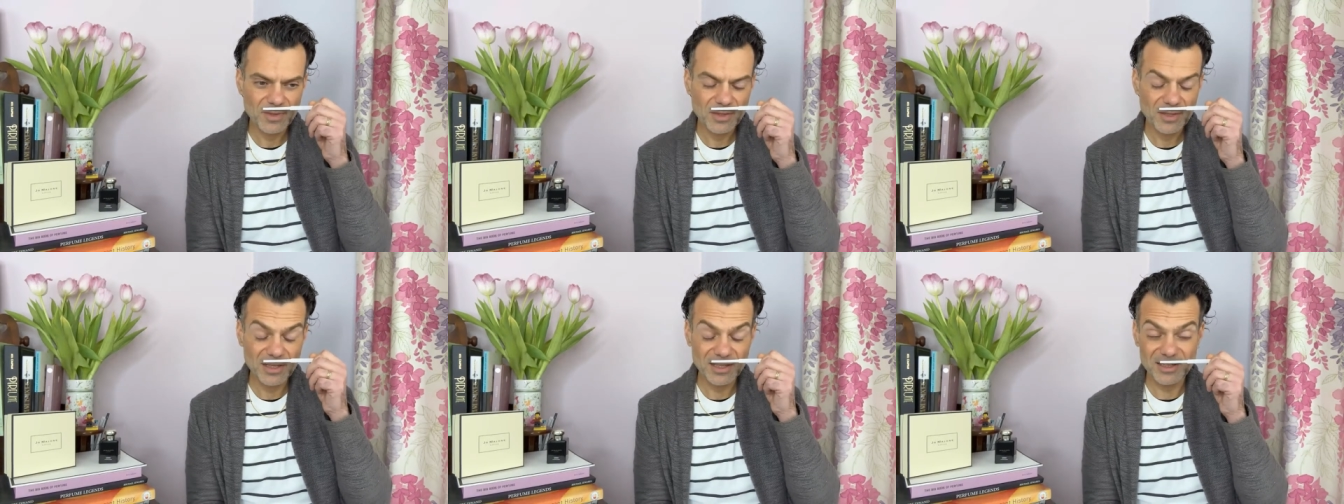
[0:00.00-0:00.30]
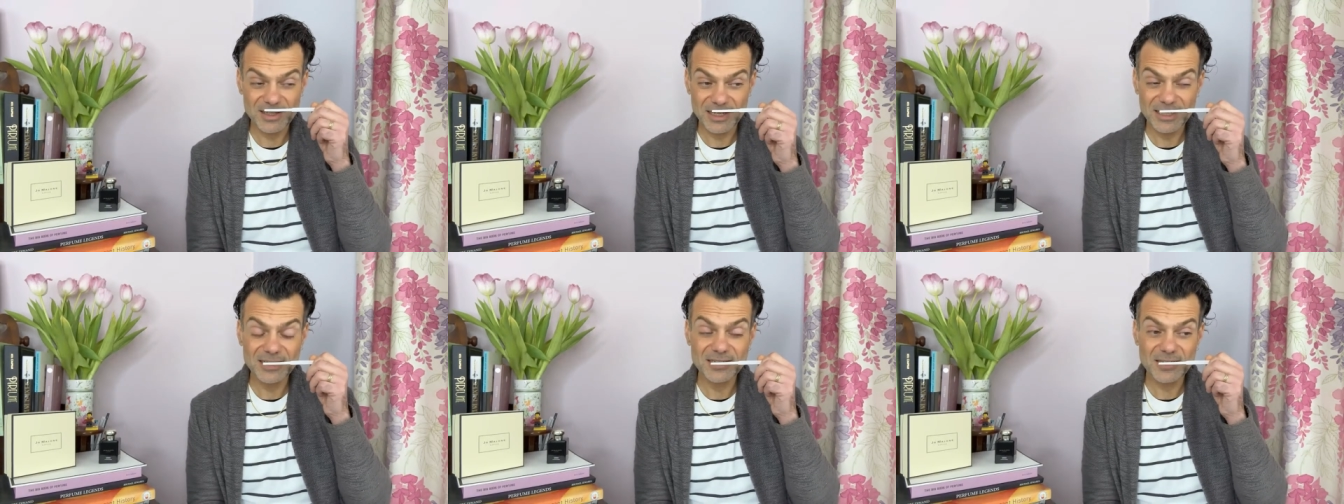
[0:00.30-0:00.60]

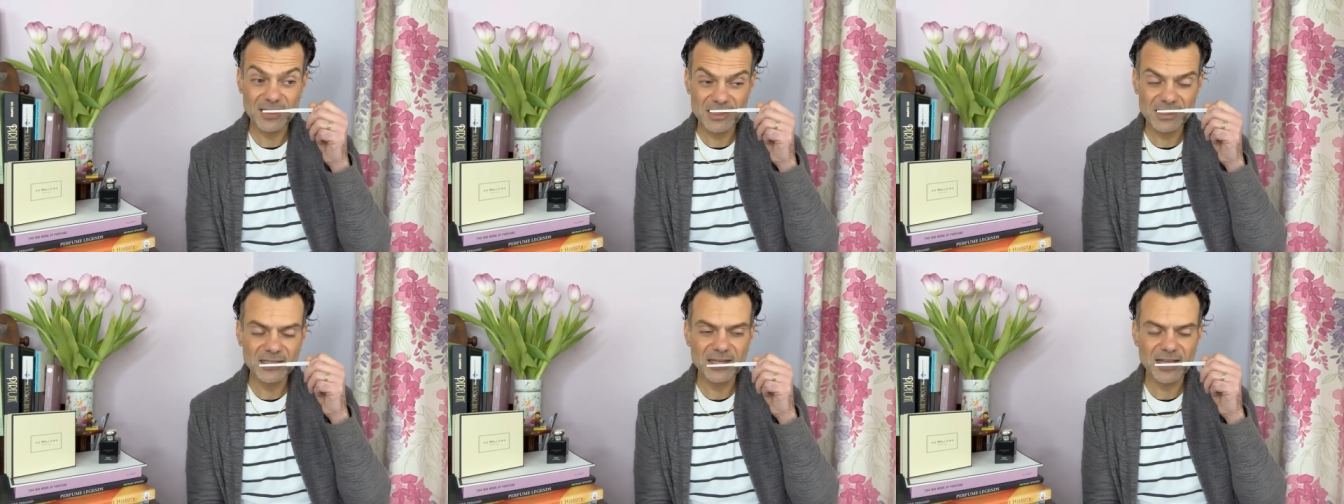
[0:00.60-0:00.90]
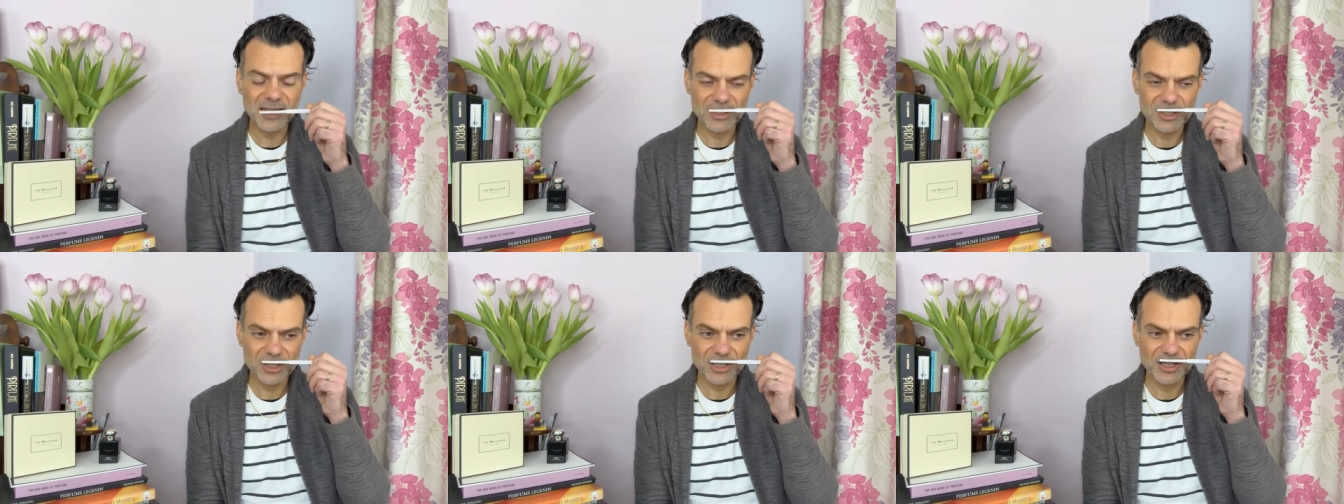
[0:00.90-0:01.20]
It, it doesn't
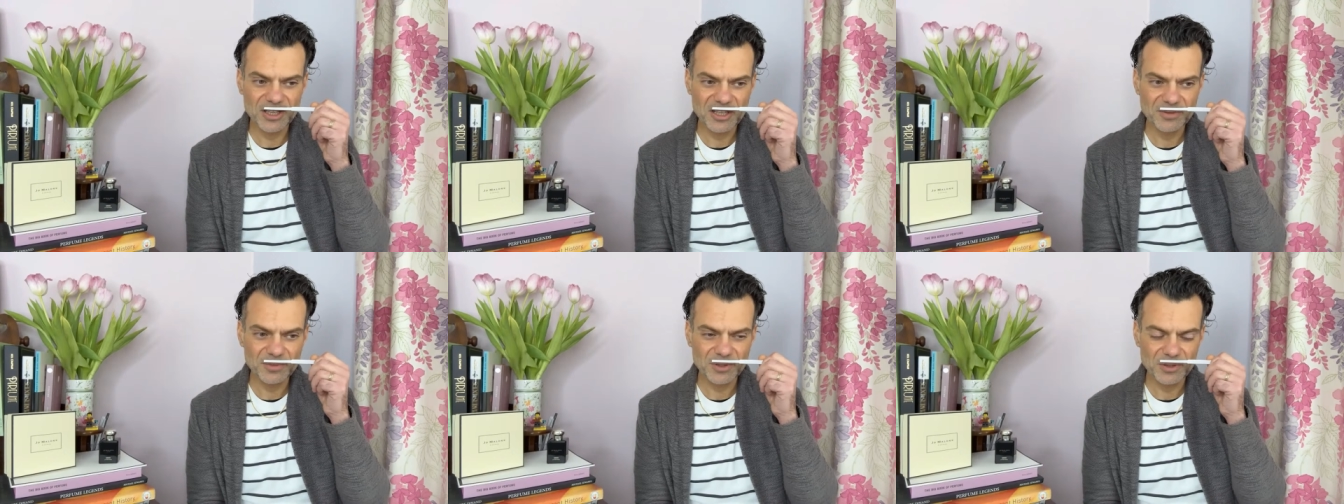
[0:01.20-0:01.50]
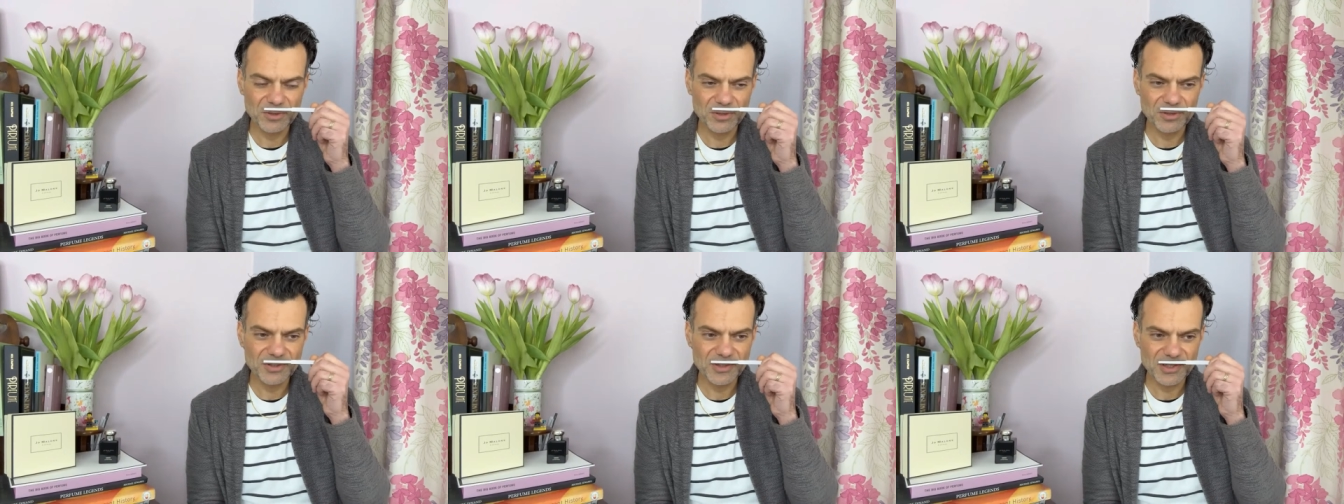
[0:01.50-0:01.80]
actually come
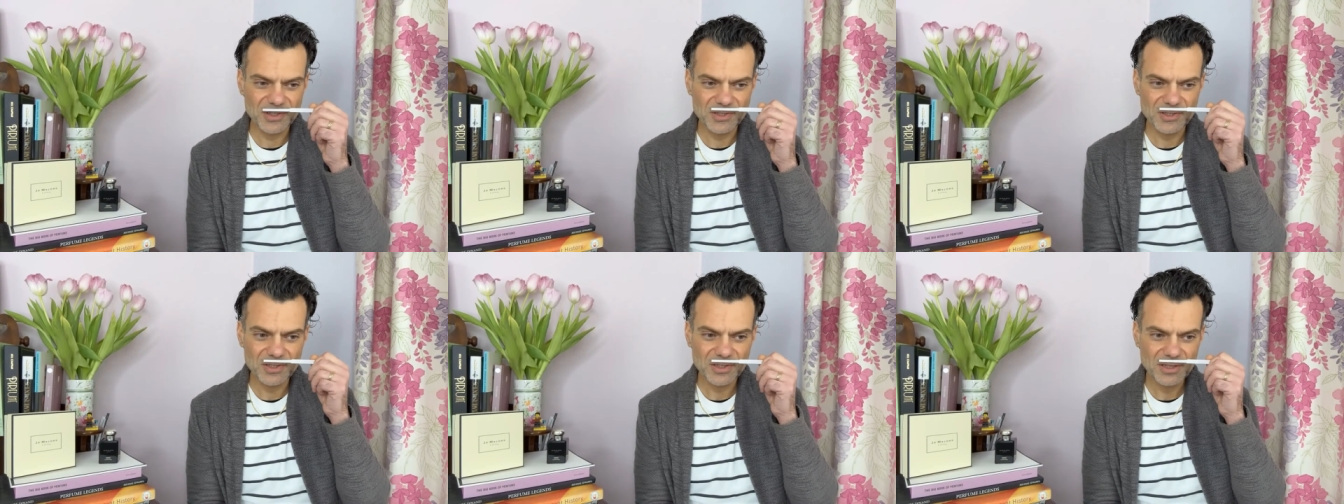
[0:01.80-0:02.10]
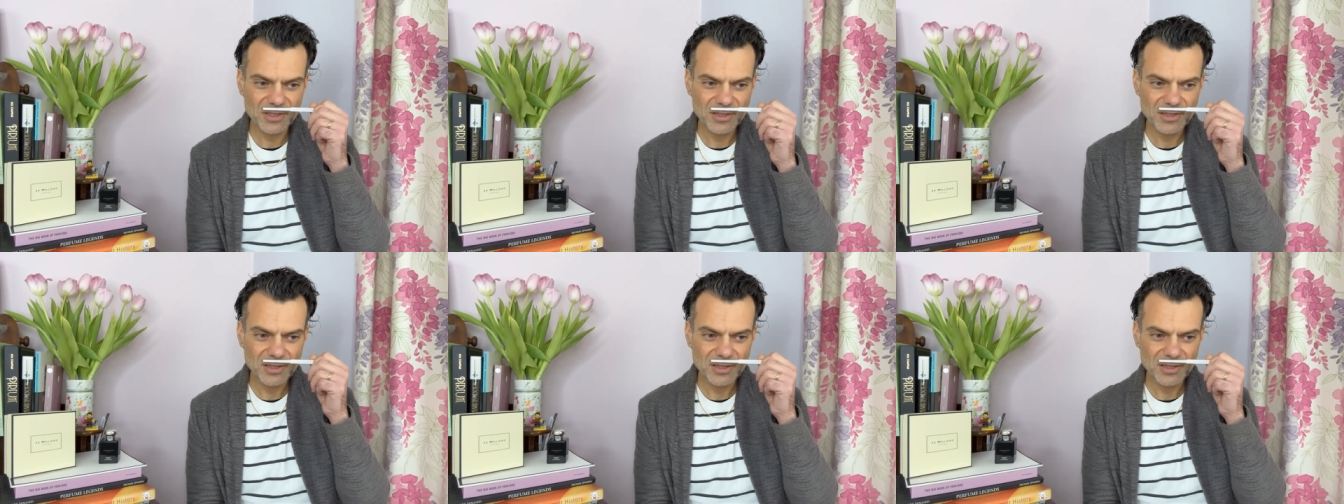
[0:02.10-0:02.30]
across as